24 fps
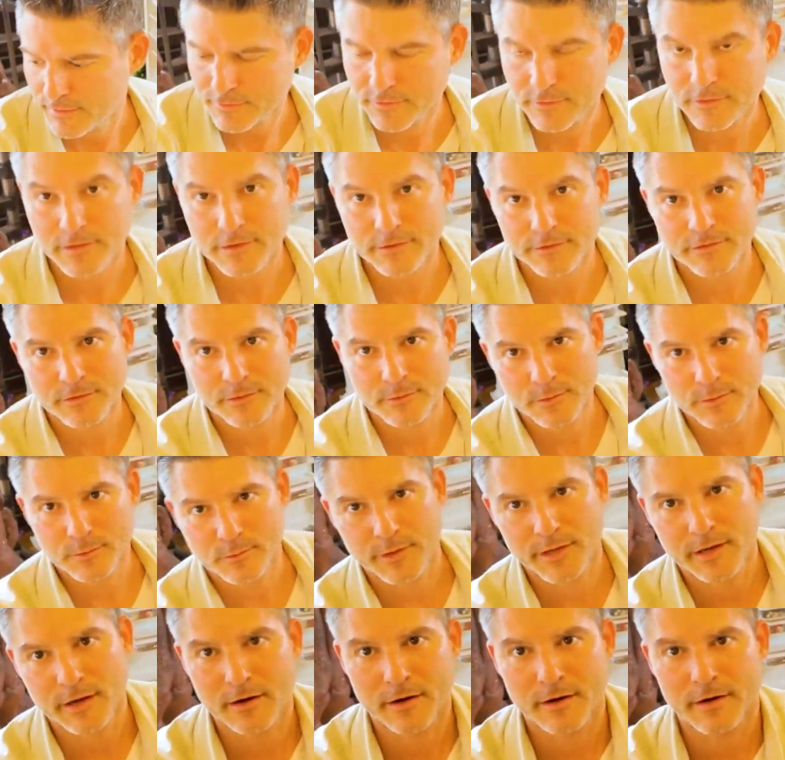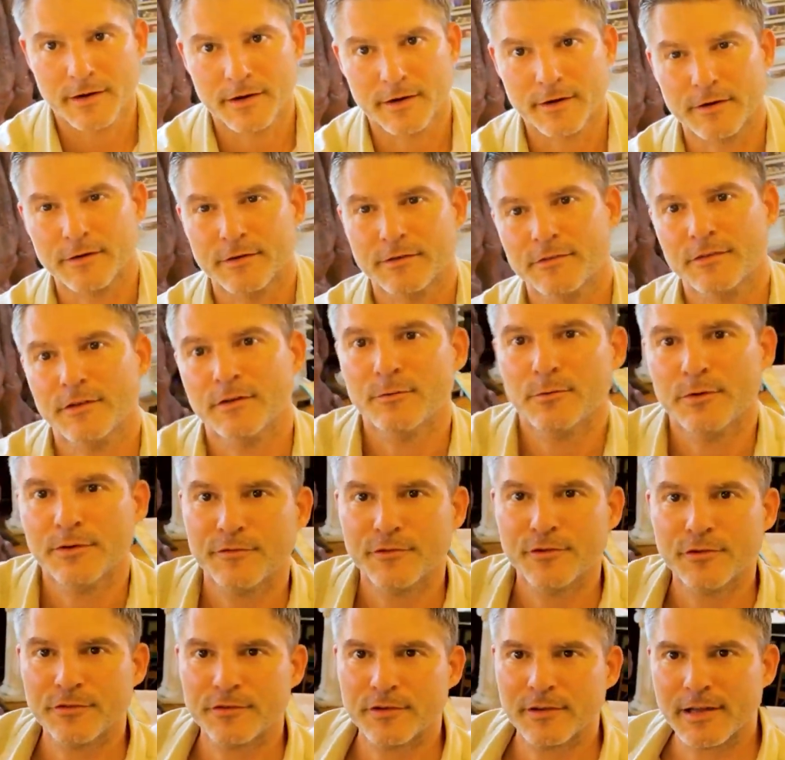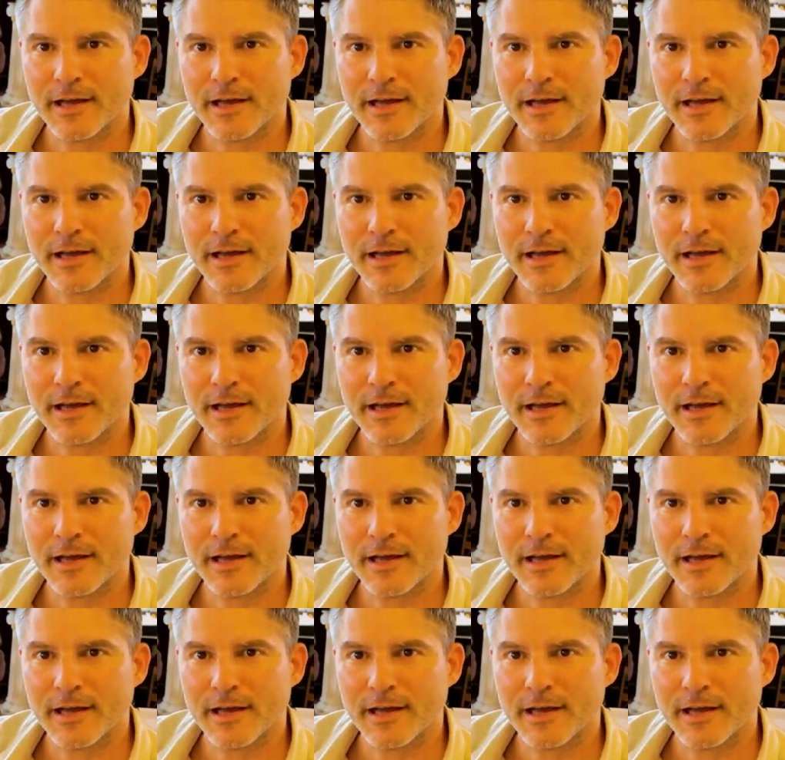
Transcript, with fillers: So let's see where we are here. So we've used